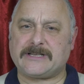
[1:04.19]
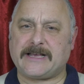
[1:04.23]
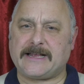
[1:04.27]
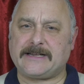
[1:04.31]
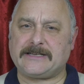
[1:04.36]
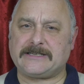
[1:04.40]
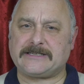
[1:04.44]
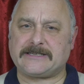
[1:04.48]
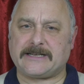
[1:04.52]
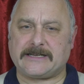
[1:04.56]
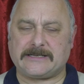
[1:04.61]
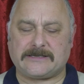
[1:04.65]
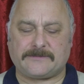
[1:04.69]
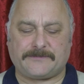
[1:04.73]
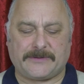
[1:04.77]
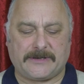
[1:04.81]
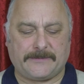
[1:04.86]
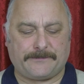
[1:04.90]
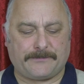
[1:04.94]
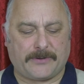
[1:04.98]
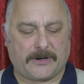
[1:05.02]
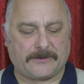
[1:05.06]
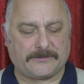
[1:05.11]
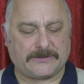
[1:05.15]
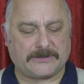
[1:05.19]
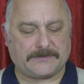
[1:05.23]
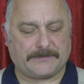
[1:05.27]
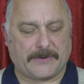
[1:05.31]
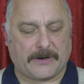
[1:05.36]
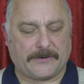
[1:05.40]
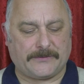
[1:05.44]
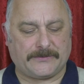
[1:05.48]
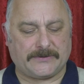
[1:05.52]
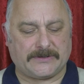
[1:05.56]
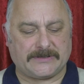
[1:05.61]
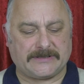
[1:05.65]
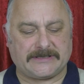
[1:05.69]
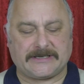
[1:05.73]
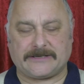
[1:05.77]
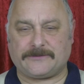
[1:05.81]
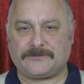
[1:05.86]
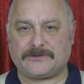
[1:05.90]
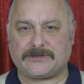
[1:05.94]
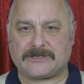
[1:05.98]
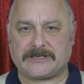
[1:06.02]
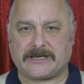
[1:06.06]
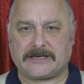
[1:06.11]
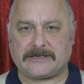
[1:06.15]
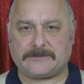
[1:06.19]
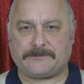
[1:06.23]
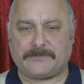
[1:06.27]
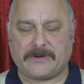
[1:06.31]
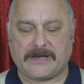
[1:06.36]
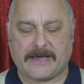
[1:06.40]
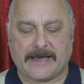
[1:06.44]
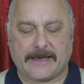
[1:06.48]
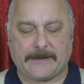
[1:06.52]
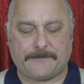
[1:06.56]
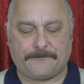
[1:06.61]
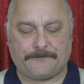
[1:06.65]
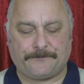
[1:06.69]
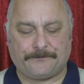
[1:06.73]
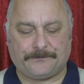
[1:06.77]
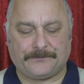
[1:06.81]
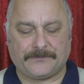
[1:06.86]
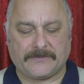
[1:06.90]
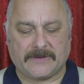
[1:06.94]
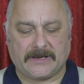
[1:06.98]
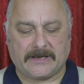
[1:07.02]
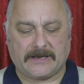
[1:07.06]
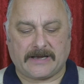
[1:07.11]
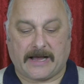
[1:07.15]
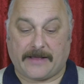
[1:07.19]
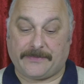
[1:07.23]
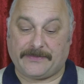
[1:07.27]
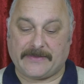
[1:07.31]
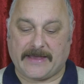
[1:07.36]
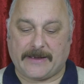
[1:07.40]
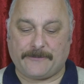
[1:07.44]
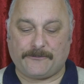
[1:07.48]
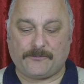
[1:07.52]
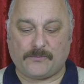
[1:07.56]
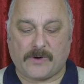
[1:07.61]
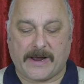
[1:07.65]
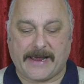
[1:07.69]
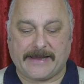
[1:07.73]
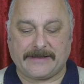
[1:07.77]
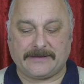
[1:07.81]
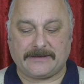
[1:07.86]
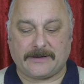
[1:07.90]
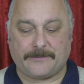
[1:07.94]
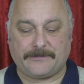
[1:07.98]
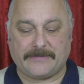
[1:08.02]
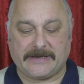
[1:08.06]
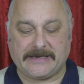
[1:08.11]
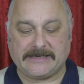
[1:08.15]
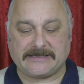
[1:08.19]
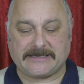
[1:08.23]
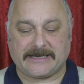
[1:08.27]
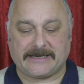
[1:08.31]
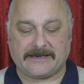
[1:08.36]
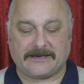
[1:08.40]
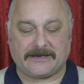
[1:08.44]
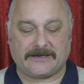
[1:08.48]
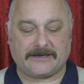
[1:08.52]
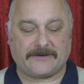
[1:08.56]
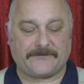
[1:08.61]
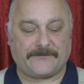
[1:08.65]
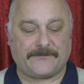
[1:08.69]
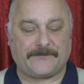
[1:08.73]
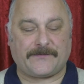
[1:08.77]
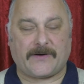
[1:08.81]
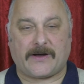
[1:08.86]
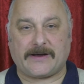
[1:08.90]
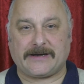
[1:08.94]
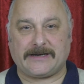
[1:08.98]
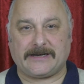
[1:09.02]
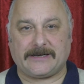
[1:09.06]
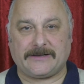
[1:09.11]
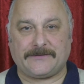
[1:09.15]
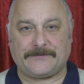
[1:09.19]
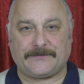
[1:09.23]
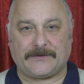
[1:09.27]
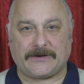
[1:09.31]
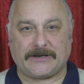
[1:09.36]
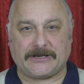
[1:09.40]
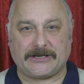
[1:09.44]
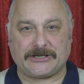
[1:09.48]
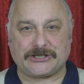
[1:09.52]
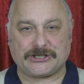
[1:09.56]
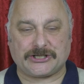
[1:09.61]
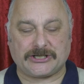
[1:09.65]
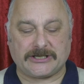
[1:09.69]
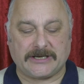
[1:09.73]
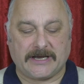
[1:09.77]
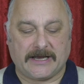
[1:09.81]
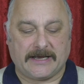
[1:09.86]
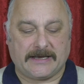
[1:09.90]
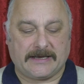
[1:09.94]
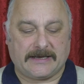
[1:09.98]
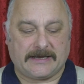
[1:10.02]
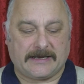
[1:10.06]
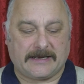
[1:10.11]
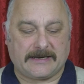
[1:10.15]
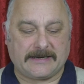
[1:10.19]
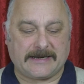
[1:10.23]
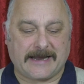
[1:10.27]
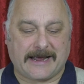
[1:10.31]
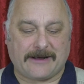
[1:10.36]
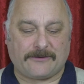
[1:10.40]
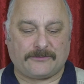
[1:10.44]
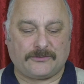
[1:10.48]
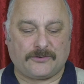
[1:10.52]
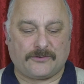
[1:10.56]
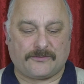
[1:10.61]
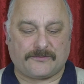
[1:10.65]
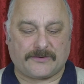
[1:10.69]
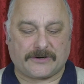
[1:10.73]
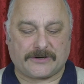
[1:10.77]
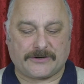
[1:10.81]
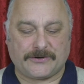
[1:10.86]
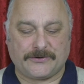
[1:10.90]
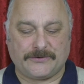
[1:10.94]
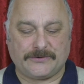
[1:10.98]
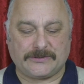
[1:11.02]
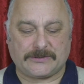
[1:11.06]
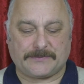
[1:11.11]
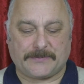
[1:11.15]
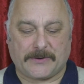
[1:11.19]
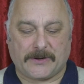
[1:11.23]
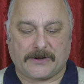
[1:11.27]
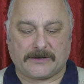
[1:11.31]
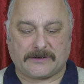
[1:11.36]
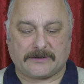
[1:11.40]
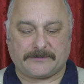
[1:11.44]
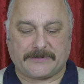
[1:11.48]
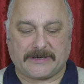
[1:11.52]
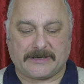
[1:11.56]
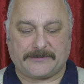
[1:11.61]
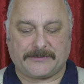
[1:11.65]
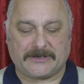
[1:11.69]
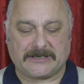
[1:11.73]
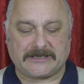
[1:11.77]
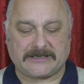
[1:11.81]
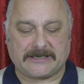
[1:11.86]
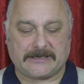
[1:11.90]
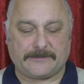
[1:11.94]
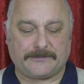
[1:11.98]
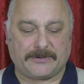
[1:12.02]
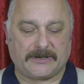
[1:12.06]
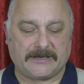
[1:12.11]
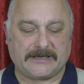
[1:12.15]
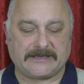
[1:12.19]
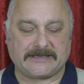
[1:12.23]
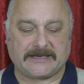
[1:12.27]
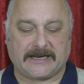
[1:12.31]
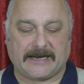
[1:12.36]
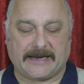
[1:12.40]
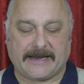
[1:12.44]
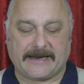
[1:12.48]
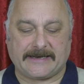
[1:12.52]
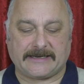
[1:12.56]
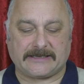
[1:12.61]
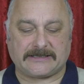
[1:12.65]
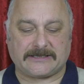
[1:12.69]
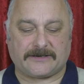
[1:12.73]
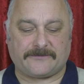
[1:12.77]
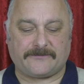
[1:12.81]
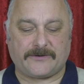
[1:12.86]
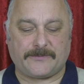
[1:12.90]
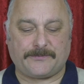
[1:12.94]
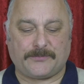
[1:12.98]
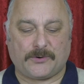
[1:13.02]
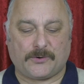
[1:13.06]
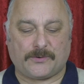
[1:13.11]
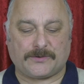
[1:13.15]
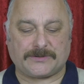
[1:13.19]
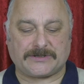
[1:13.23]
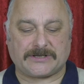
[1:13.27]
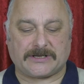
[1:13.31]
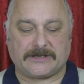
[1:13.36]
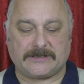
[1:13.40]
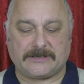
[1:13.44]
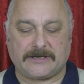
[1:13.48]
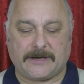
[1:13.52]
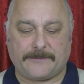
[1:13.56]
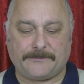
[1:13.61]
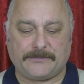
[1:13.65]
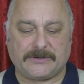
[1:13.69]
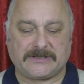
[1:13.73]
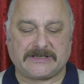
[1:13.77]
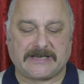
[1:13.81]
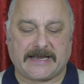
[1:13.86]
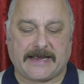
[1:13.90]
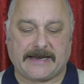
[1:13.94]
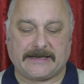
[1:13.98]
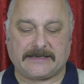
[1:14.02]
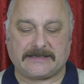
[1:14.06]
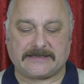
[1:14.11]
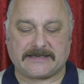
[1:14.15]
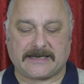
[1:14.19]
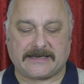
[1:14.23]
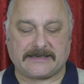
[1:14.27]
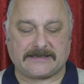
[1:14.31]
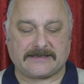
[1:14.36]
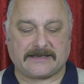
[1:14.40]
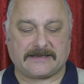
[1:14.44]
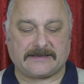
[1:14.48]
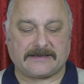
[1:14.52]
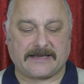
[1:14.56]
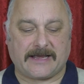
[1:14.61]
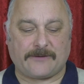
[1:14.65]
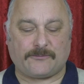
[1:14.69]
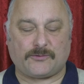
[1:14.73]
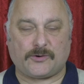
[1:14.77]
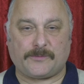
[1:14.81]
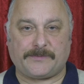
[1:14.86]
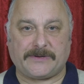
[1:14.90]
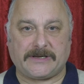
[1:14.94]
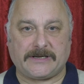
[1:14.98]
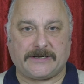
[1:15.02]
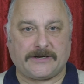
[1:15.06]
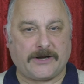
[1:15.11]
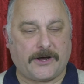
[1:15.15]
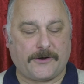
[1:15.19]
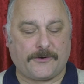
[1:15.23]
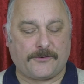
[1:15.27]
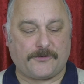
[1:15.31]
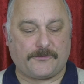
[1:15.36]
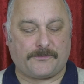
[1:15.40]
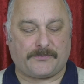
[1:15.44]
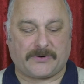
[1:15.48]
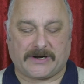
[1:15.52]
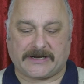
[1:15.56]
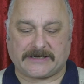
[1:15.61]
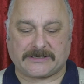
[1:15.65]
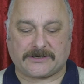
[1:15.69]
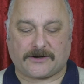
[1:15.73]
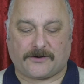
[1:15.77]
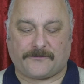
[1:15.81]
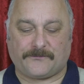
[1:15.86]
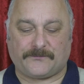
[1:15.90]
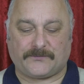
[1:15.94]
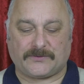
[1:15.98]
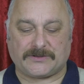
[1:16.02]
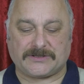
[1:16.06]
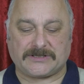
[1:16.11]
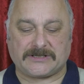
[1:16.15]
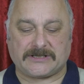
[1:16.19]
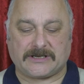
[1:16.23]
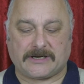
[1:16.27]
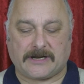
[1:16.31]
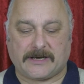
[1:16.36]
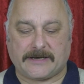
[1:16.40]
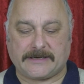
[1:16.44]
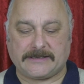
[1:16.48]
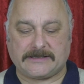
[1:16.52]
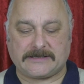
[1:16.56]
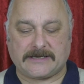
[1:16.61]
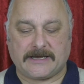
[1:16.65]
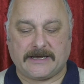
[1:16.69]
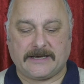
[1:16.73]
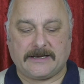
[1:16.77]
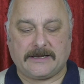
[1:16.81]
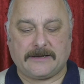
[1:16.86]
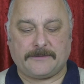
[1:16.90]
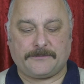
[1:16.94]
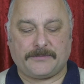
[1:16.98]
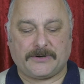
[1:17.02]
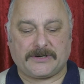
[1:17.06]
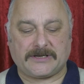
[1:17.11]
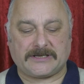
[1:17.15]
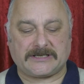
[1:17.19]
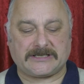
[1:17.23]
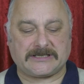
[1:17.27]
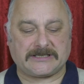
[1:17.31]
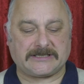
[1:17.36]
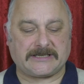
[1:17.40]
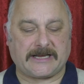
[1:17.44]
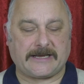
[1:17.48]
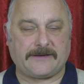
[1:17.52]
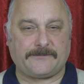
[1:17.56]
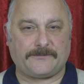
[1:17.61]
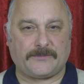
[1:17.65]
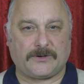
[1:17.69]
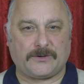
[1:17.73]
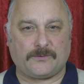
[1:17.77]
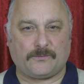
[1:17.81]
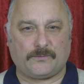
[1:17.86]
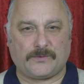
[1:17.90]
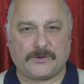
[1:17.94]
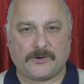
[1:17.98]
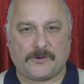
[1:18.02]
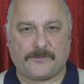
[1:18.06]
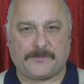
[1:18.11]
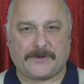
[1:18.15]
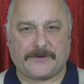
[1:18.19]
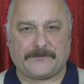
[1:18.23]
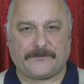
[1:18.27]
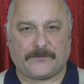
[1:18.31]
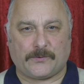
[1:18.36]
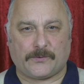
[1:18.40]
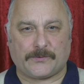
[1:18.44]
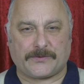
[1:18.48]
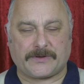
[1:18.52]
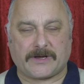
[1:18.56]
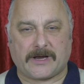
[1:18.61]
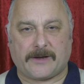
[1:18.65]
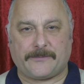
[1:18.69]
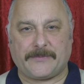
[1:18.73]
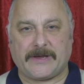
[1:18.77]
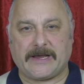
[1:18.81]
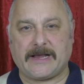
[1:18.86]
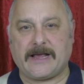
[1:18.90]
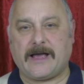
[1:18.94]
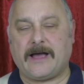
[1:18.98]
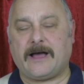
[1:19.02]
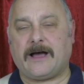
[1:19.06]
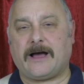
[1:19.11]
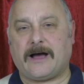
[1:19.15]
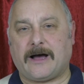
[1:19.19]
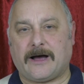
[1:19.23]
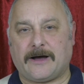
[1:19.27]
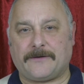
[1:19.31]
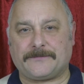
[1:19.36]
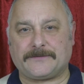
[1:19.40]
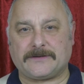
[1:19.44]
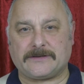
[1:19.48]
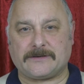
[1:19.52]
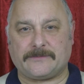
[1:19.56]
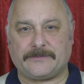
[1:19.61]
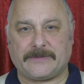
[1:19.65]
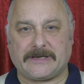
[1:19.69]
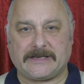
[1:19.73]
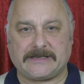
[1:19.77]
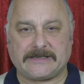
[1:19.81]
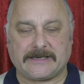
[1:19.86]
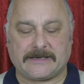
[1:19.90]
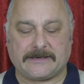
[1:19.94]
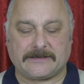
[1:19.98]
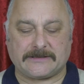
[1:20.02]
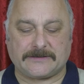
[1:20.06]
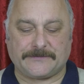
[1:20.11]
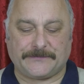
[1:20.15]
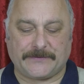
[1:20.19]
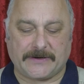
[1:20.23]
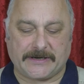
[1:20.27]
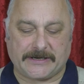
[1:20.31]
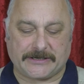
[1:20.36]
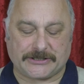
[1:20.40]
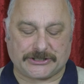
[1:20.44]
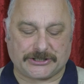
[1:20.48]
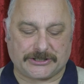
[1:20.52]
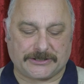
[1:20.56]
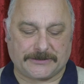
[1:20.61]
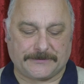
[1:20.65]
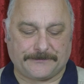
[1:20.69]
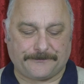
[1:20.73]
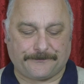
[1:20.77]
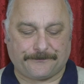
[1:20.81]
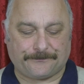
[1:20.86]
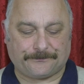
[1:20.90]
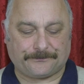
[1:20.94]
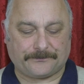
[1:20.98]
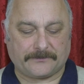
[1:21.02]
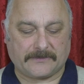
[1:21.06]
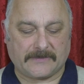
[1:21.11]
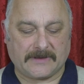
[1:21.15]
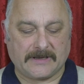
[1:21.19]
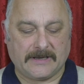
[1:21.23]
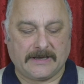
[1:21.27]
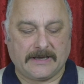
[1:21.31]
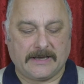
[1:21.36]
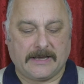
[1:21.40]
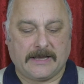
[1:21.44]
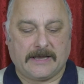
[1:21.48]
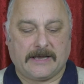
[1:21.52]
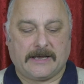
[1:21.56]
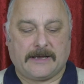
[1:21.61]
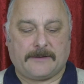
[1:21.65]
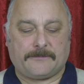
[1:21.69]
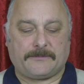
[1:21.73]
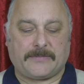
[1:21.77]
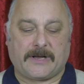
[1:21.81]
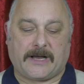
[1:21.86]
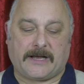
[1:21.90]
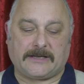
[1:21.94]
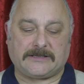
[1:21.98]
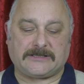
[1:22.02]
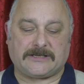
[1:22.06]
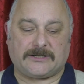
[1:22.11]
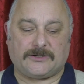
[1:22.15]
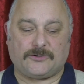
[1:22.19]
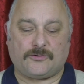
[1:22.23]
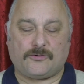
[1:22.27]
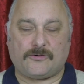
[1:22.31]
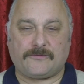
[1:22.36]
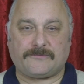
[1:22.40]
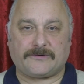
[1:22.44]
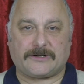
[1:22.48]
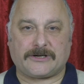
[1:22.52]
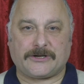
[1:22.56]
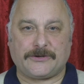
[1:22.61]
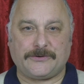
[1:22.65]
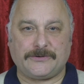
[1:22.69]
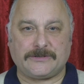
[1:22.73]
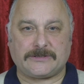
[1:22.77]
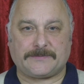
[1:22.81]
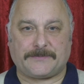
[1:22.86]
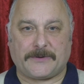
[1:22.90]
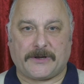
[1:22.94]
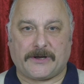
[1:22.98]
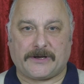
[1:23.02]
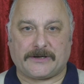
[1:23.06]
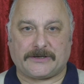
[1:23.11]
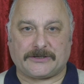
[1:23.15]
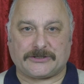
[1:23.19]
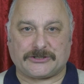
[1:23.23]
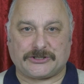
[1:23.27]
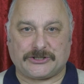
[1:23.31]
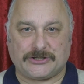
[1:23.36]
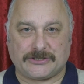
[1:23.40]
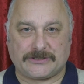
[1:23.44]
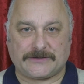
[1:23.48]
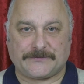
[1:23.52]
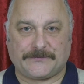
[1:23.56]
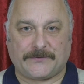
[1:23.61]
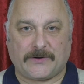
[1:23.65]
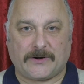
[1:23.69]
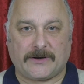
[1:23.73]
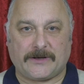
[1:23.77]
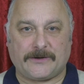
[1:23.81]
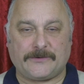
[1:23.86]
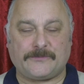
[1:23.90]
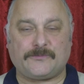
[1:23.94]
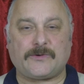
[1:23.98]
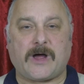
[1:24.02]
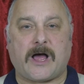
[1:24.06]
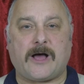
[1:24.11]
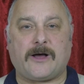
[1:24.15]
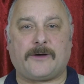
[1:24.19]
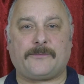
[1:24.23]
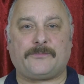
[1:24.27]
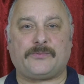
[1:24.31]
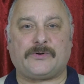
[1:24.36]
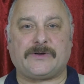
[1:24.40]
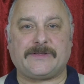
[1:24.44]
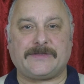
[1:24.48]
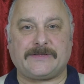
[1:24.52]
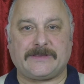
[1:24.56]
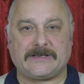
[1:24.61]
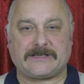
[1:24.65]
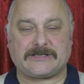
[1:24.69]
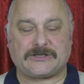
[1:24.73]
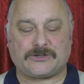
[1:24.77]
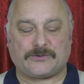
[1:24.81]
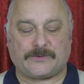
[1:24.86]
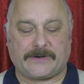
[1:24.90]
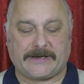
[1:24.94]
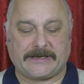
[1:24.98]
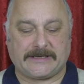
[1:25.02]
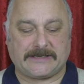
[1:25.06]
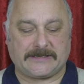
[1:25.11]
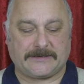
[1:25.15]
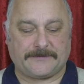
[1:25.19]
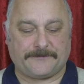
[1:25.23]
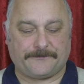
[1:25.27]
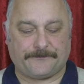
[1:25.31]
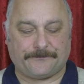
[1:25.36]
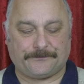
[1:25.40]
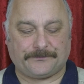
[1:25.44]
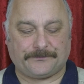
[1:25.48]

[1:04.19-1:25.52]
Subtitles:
then said to be postponed until 6pm. And then when the meeting had finally finished, and now Laura Kuenssberg, the BBC political editor, reports that Number 10 says that there will be no press conference tonight, but a statement will be forthcoming after the meeting has finished. But Laura Kuenssberg has just followed up with this tweet.